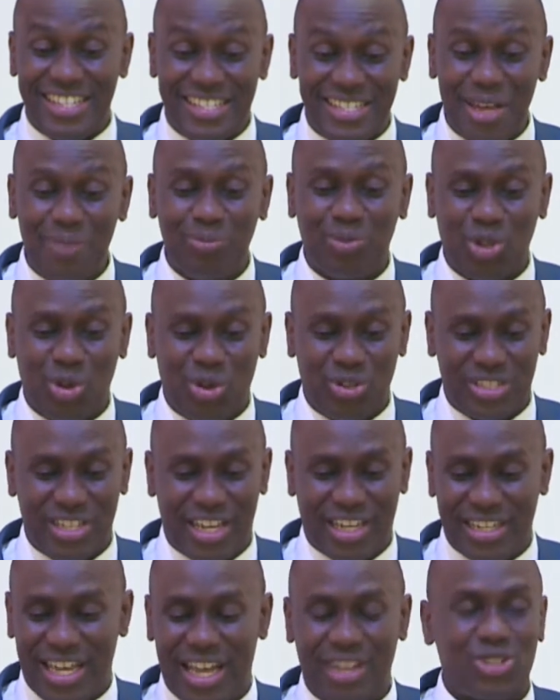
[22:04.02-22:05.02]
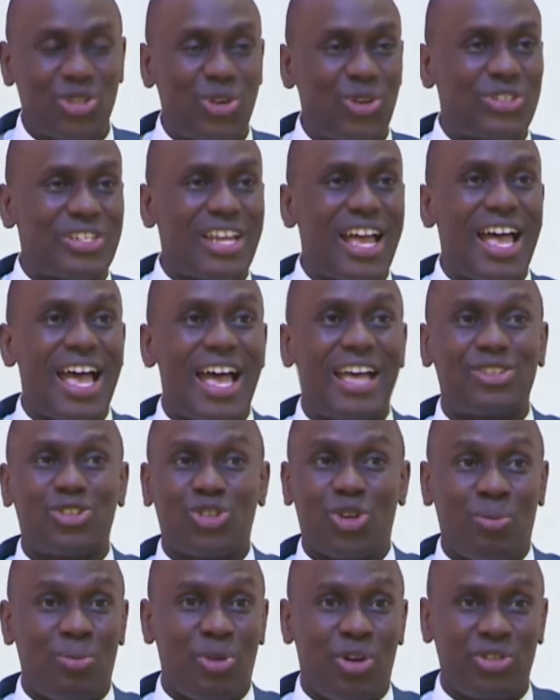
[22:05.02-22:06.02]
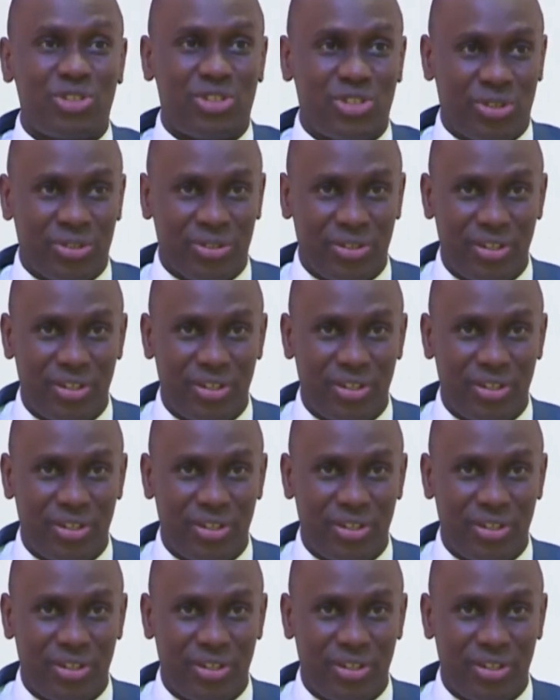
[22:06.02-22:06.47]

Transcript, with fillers: same Tulsa. That Tulsa has some unction.